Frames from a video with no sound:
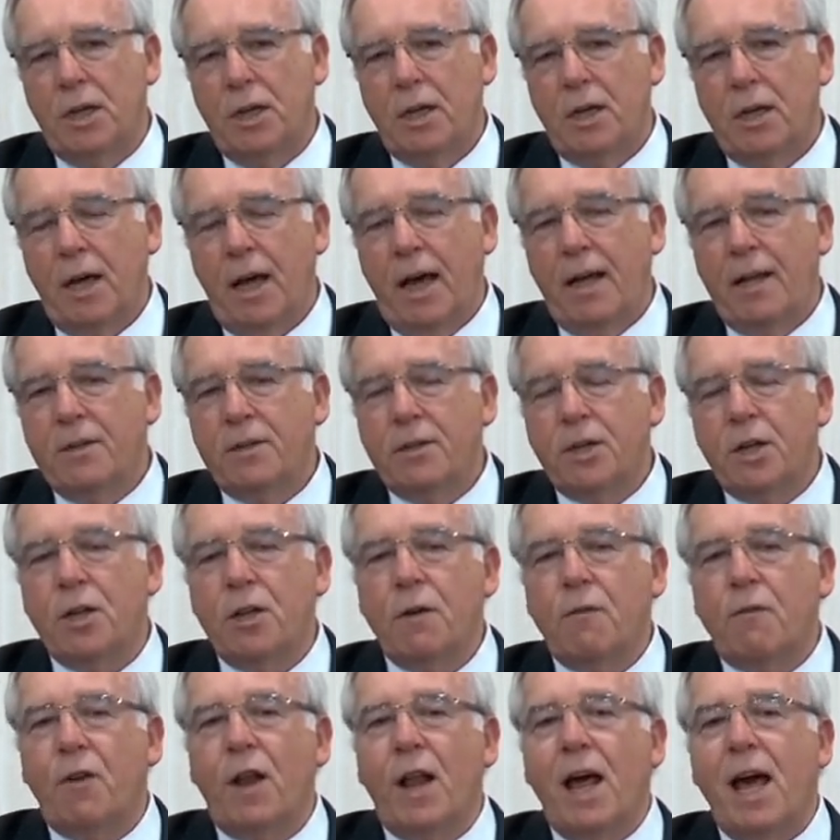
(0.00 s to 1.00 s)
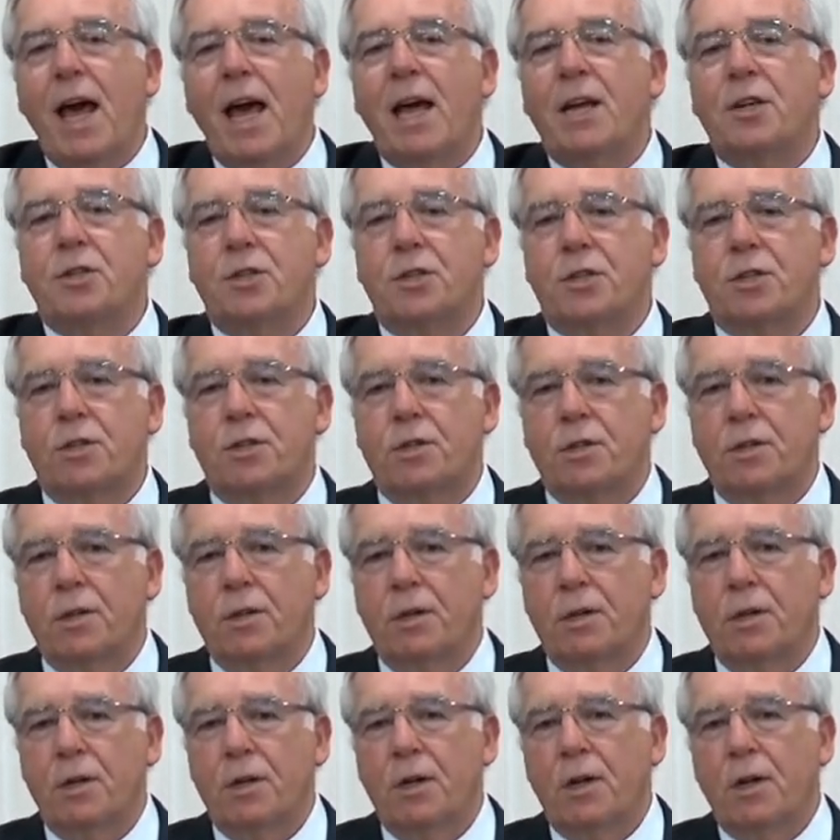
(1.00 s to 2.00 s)
into the flesh,
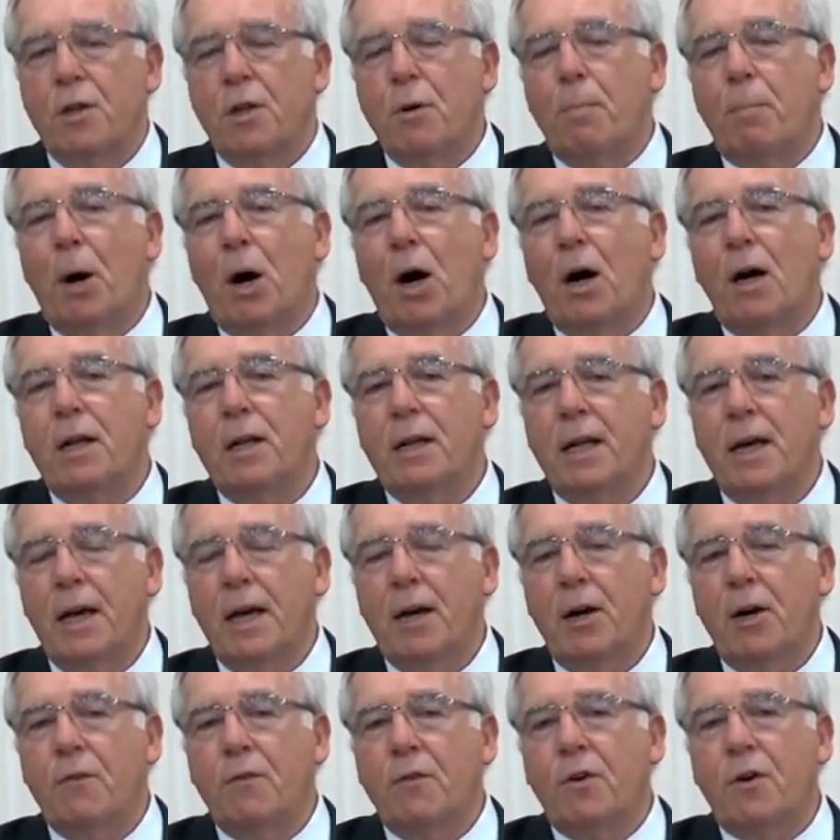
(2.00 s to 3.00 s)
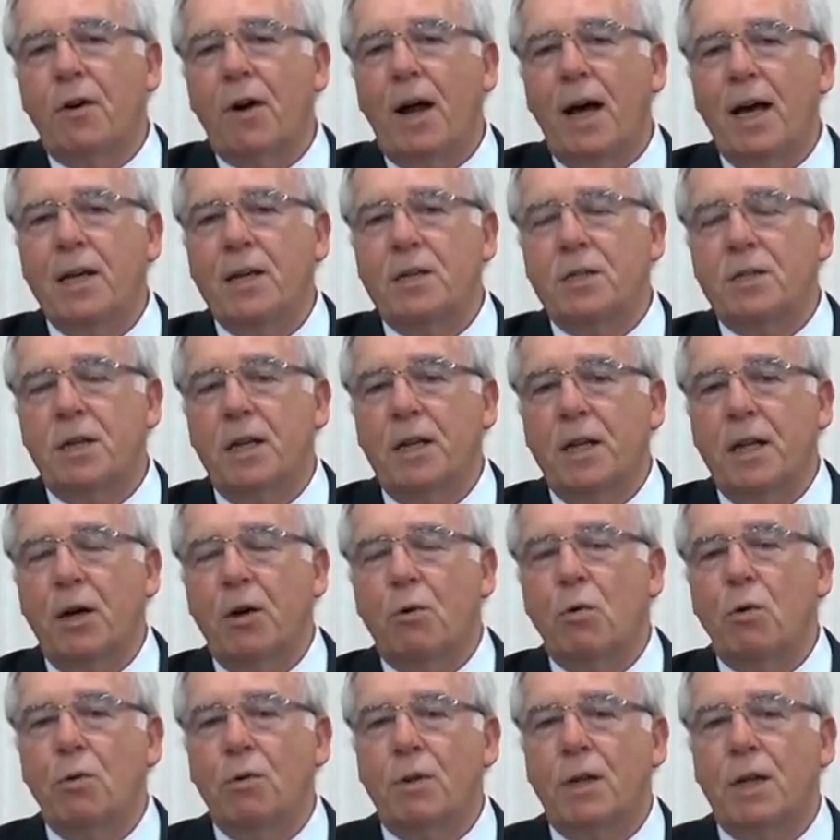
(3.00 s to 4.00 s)
the body of Christ. And they
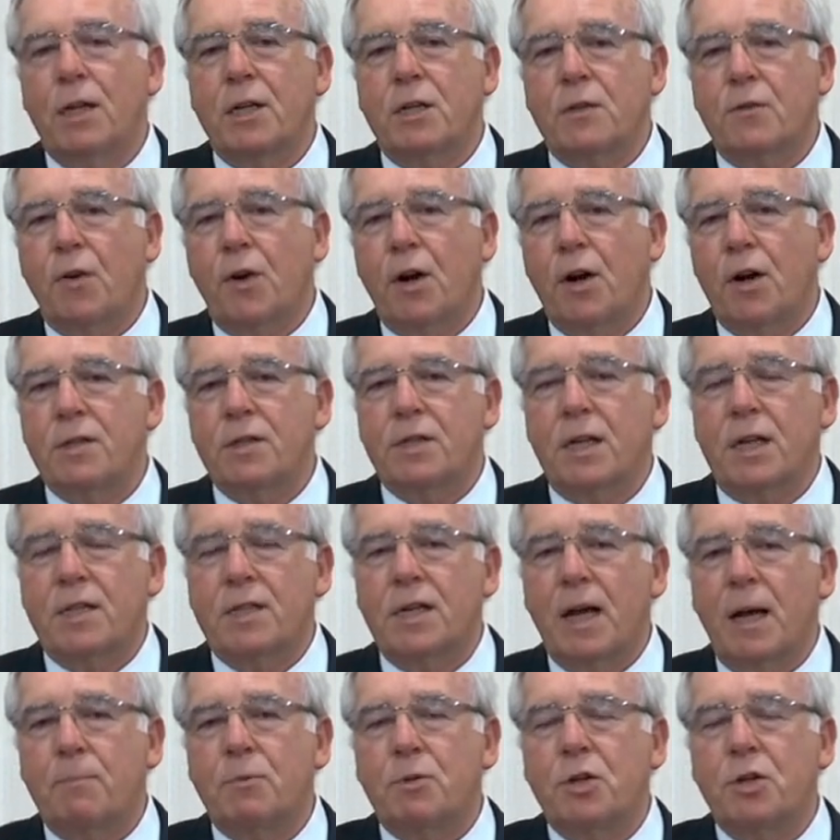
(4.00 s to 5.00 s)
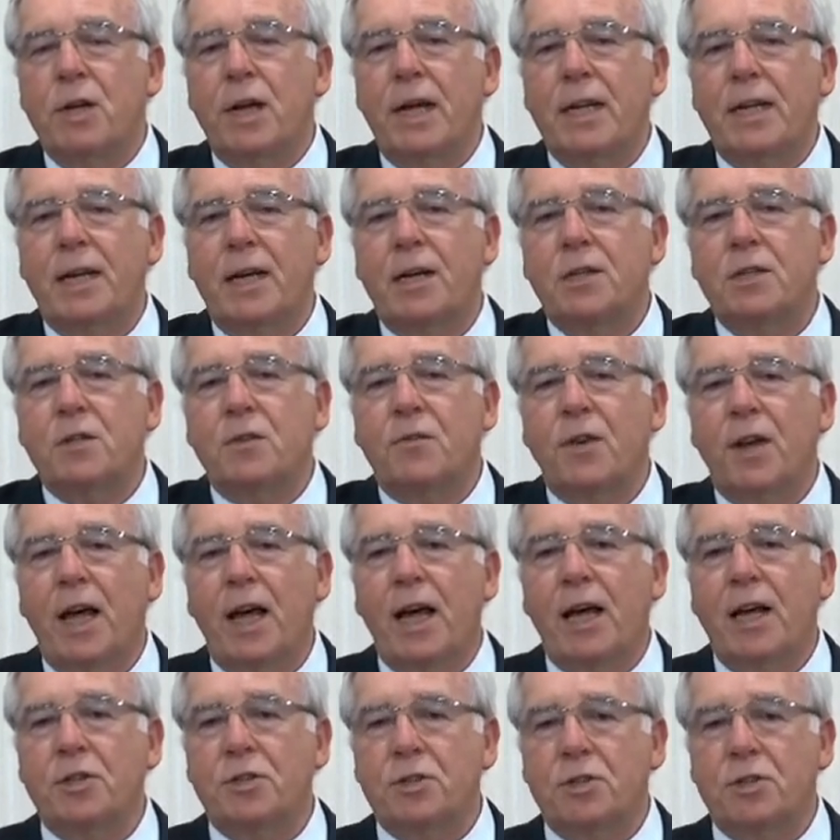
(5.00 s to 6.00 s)
quote this verse except you eat his flesh.